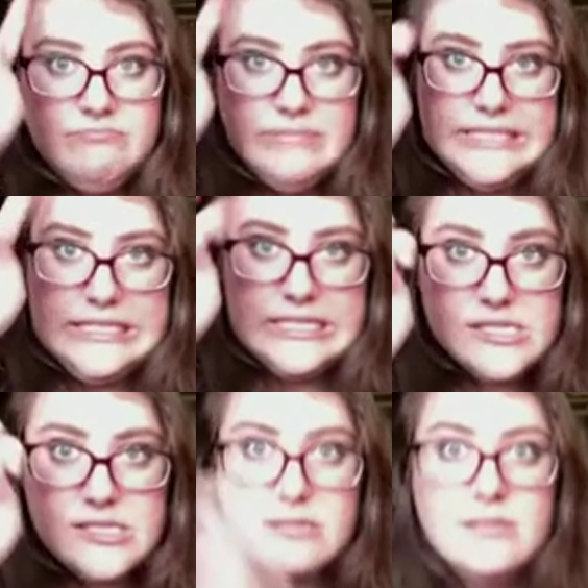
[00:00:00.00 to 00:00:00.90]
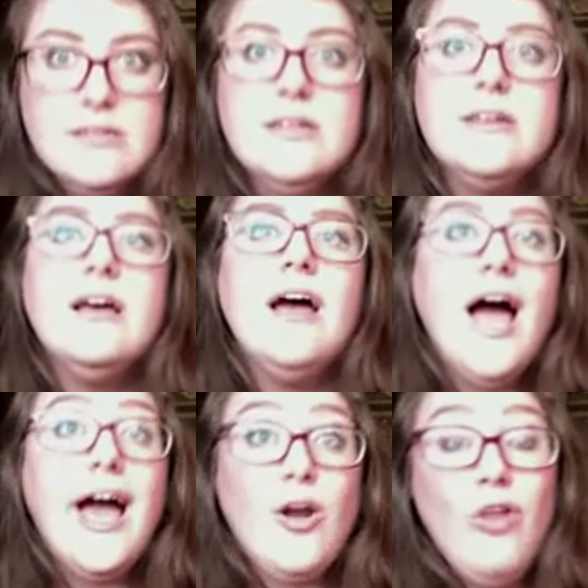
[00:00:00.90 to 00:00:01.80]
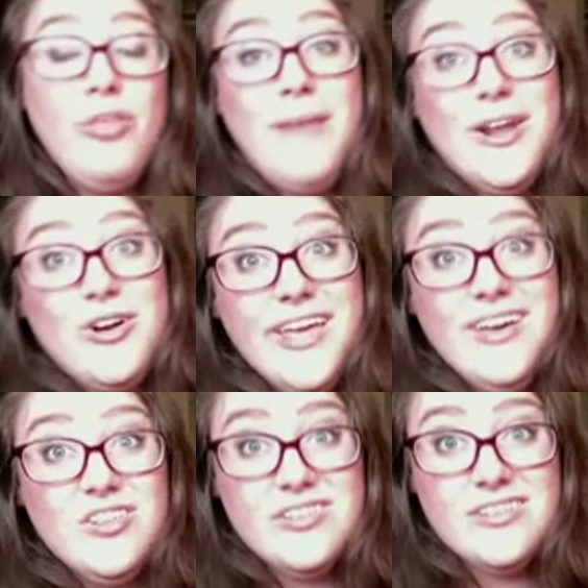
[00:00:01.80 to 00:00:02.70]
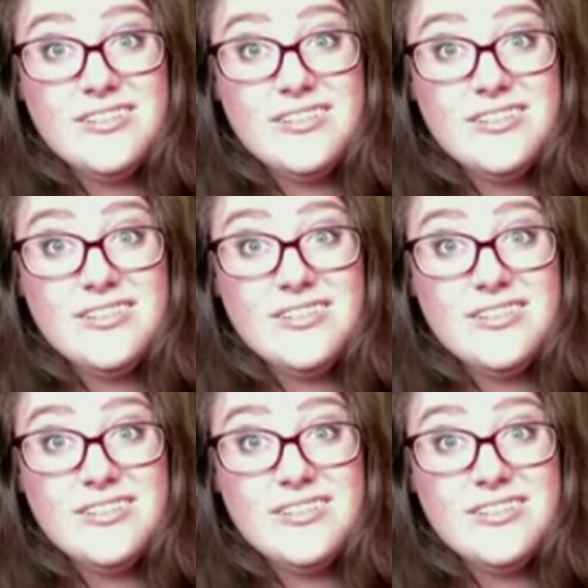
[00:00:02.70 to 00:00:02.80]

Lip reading: Indians, and all the men are killed,